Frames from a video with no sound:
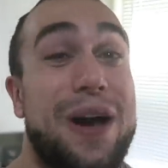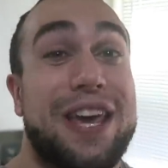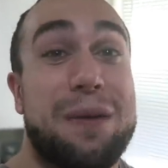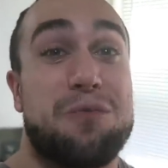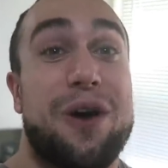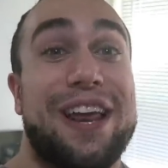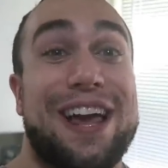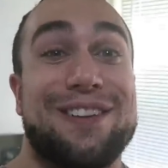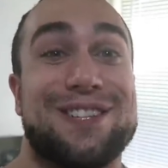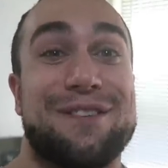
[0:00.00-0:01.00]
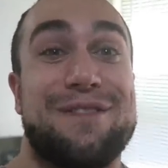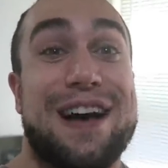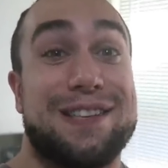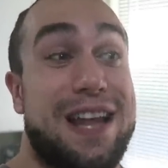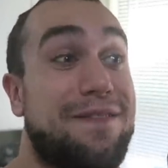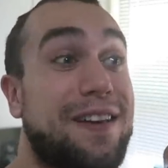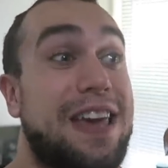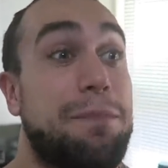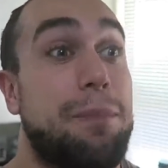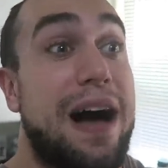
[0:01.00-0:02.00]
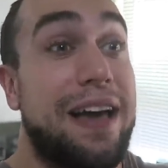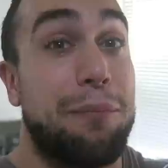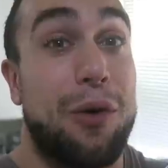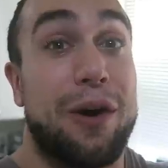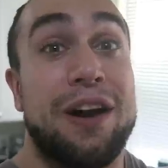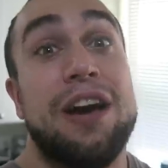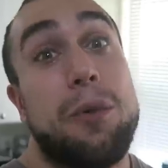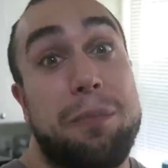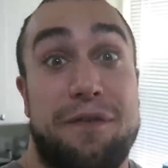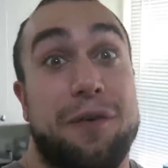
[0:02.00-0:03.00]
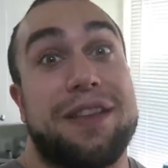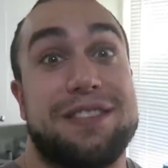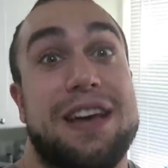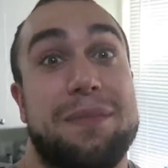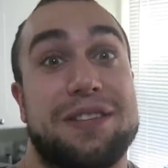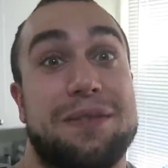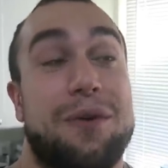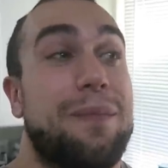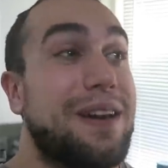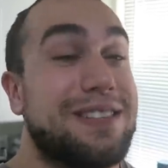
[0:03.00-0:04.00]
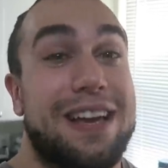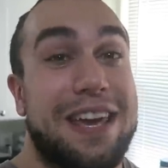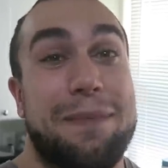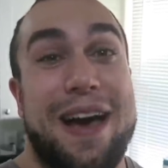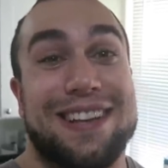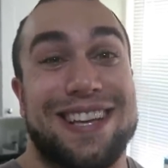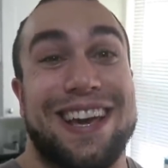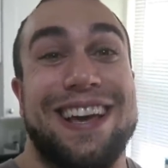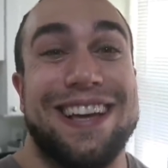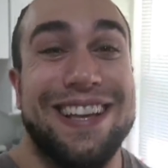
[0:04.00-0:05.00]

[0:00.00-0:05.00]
why I keep running out so fast and have to keep buying more before they send me some more because I keep asking.